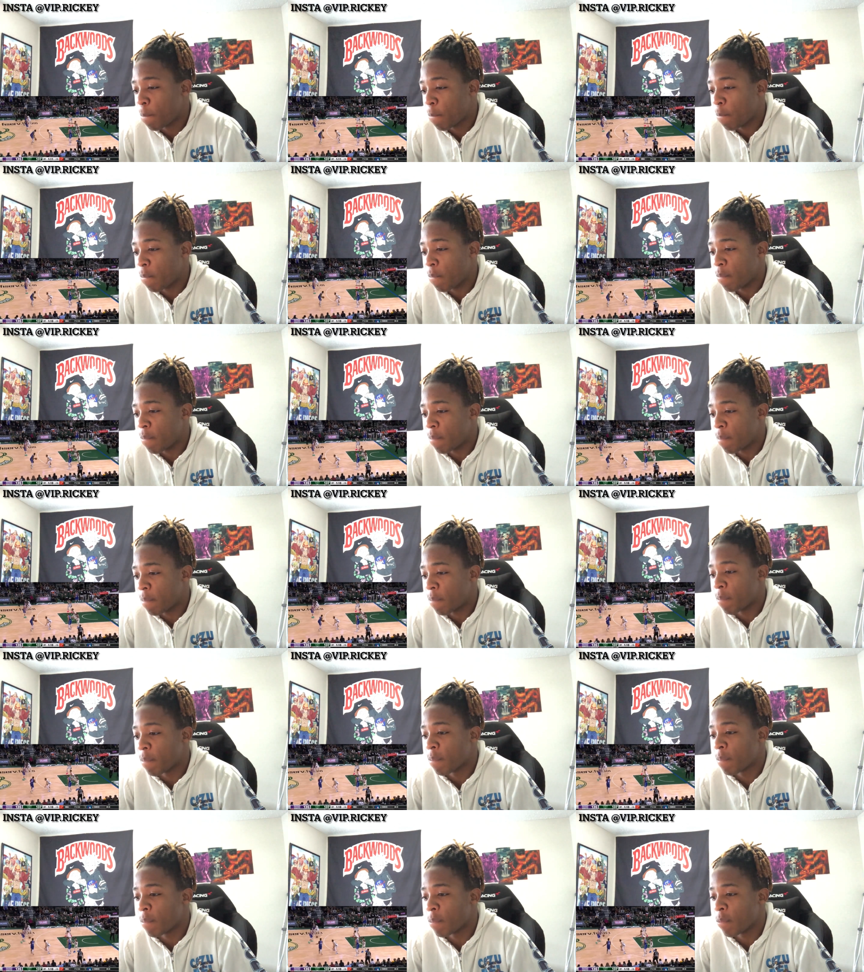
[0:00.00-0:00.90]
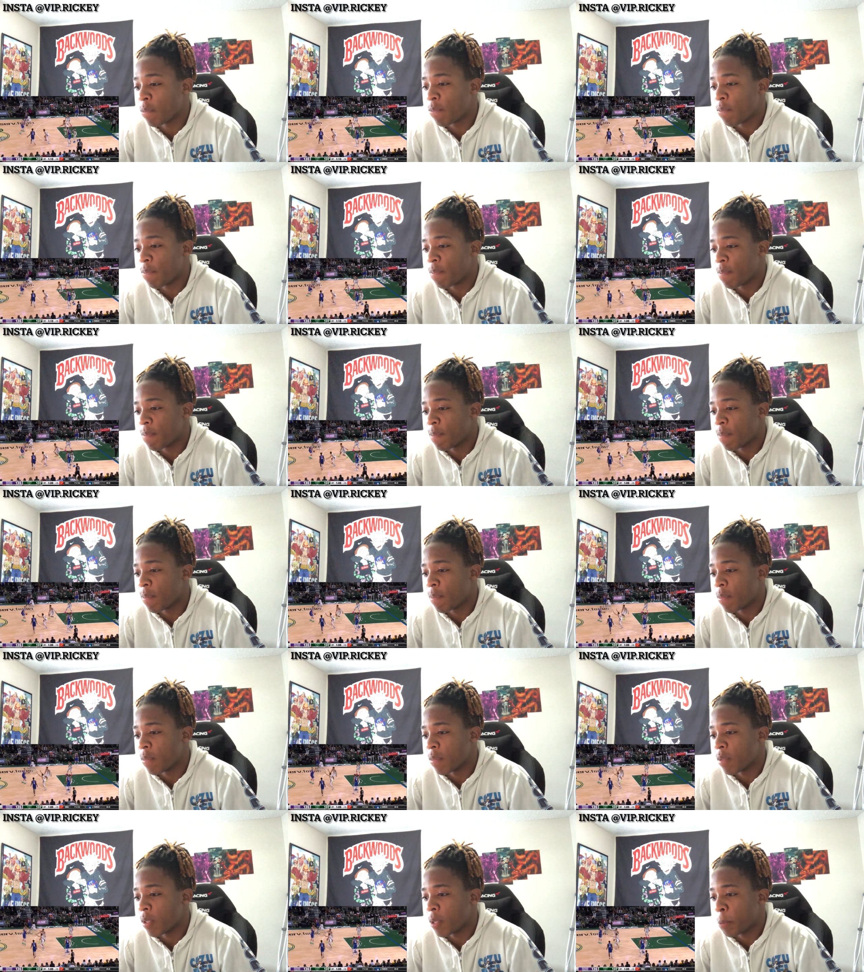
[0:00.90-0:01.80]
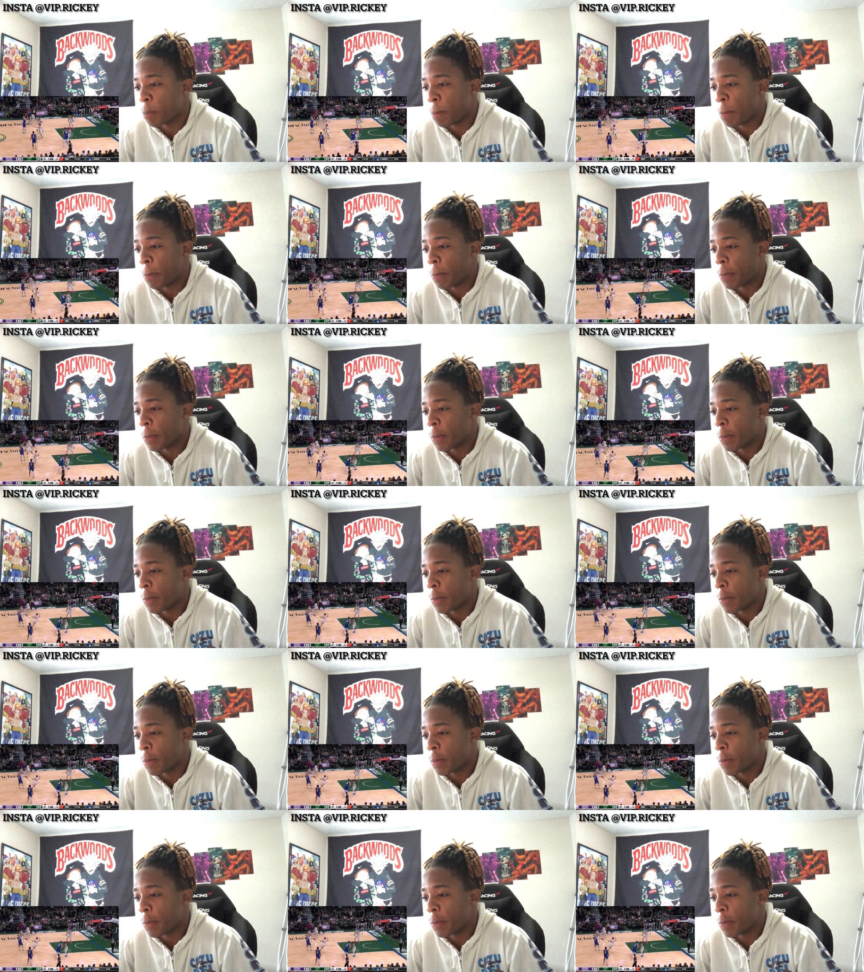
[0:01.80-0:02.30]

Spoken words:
Nothing is said.